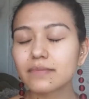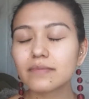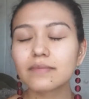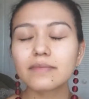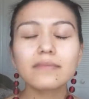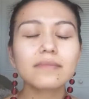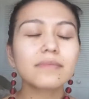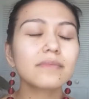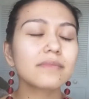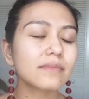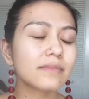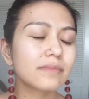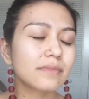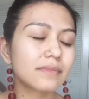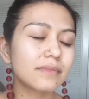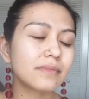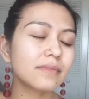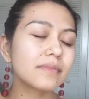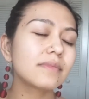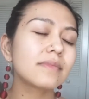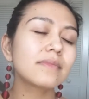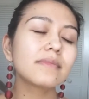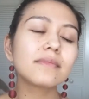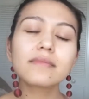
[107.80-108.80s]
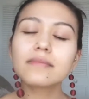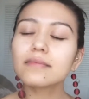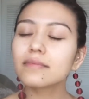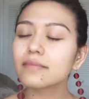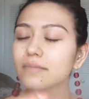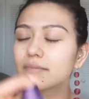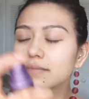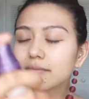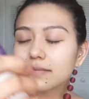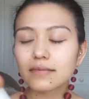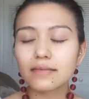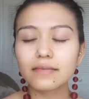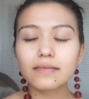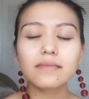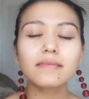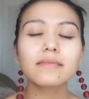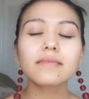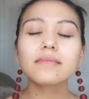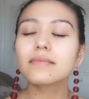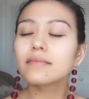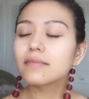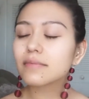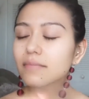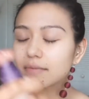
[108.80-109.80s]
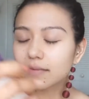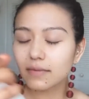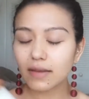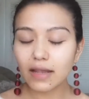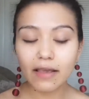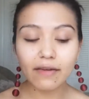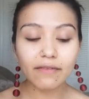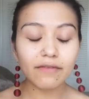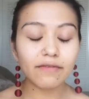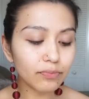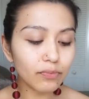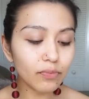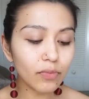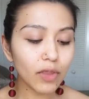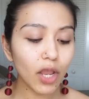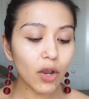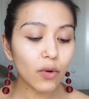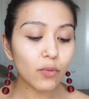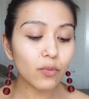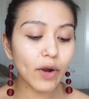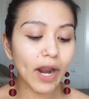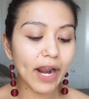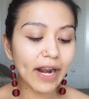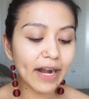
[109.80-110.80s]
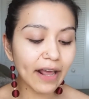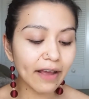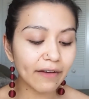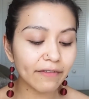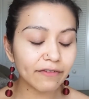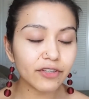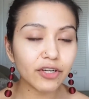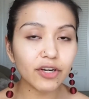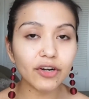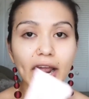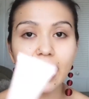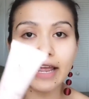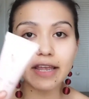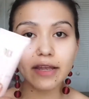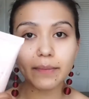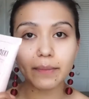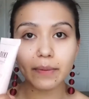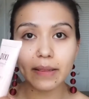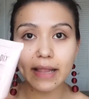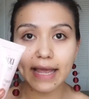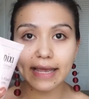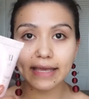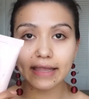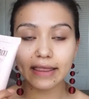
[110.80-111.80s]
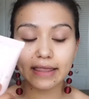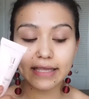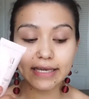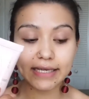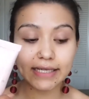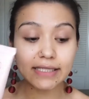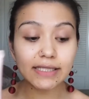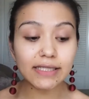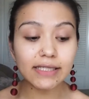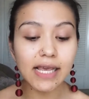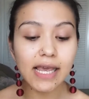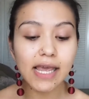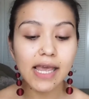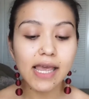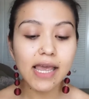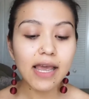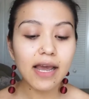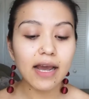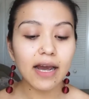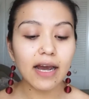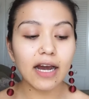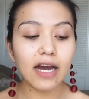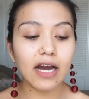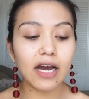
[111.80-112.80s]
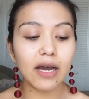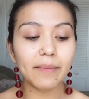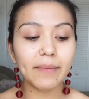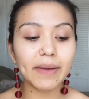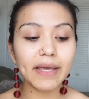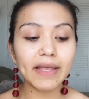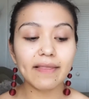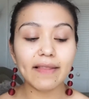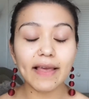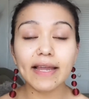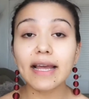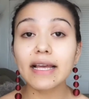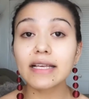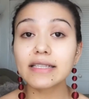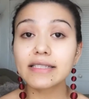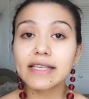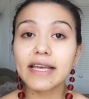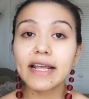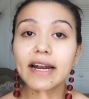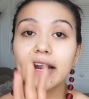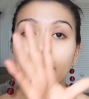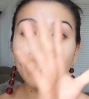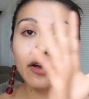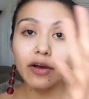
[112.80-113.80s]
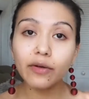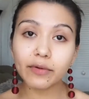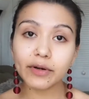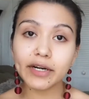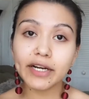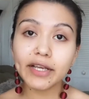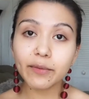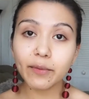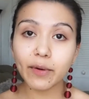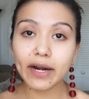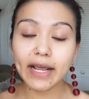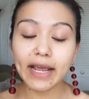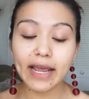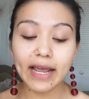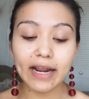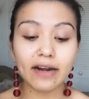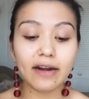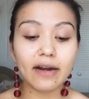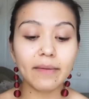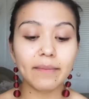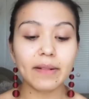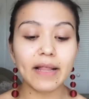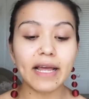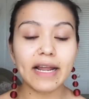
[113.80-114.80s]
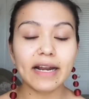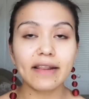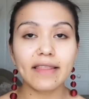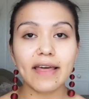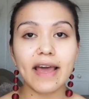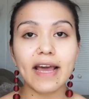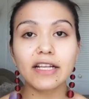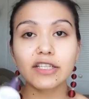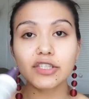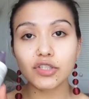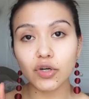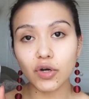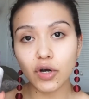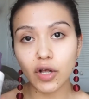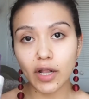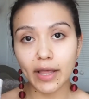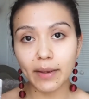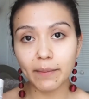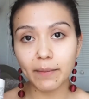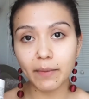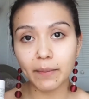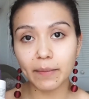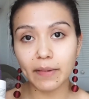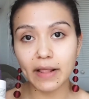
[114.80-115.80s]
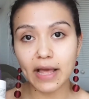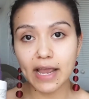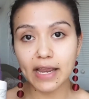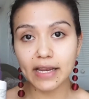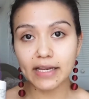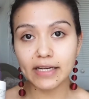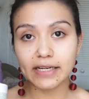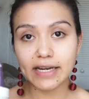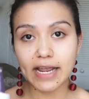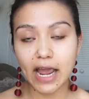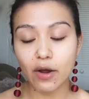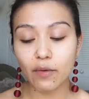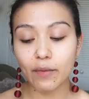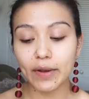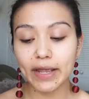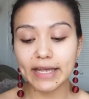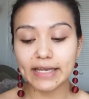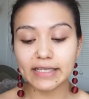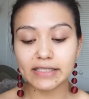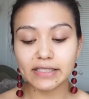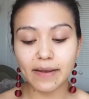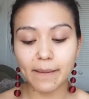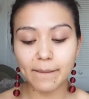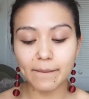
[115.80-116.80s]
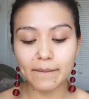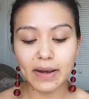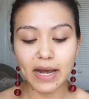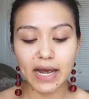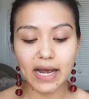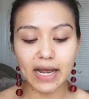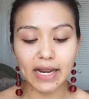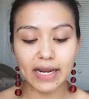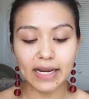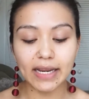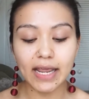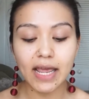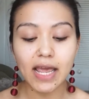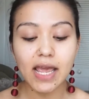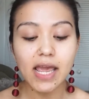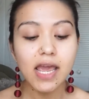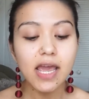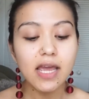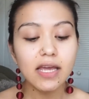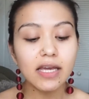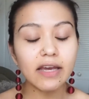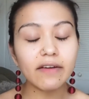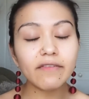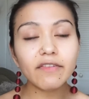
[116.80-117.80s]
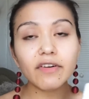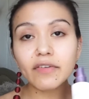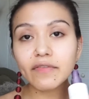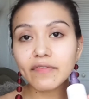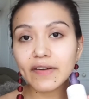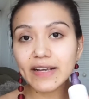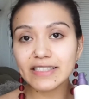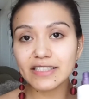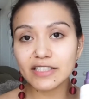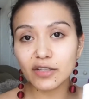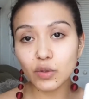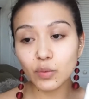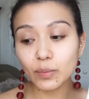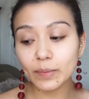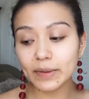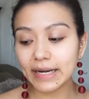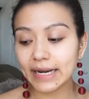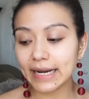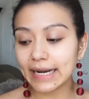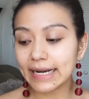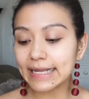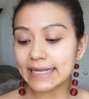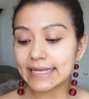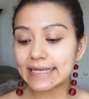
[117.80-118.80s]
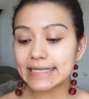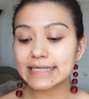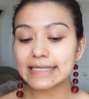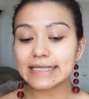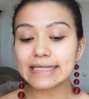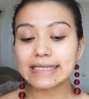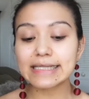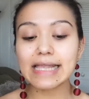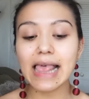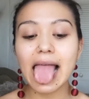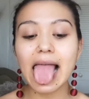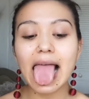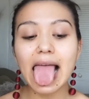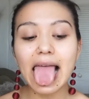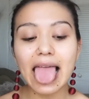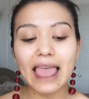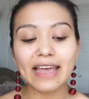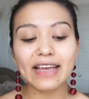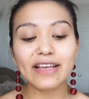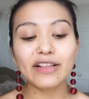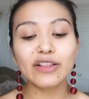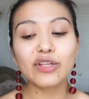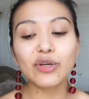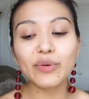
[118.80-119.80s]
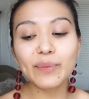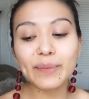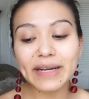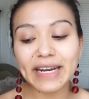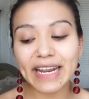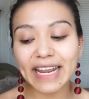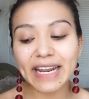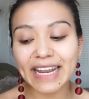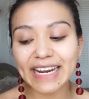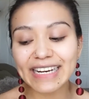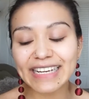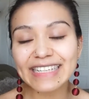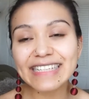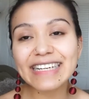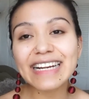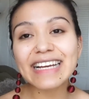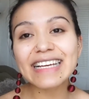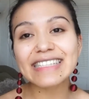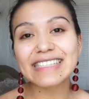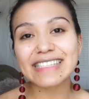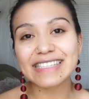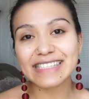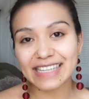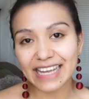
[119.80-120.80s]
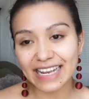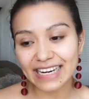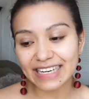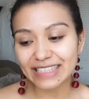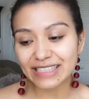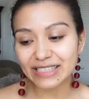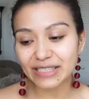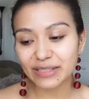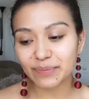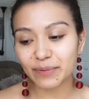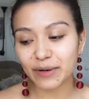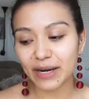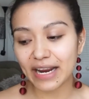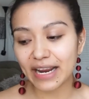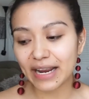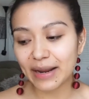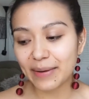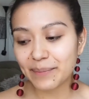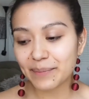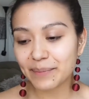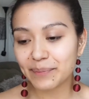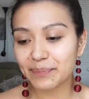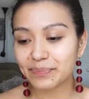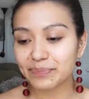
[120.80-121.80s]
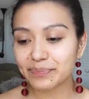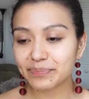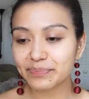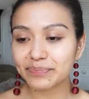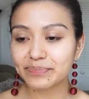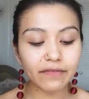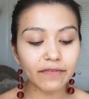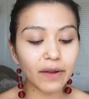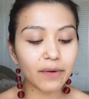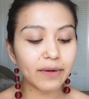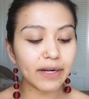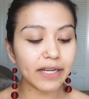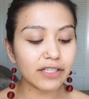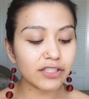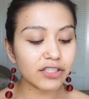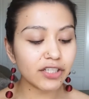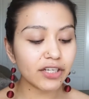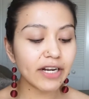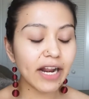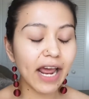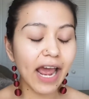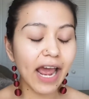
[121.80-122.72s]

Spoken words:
glowy finish, and I use this right after I apply this, and like I said, I already went ahead and applied that, so all I'm applying now is my Cover FX Illuminating Setting Spray. The foundation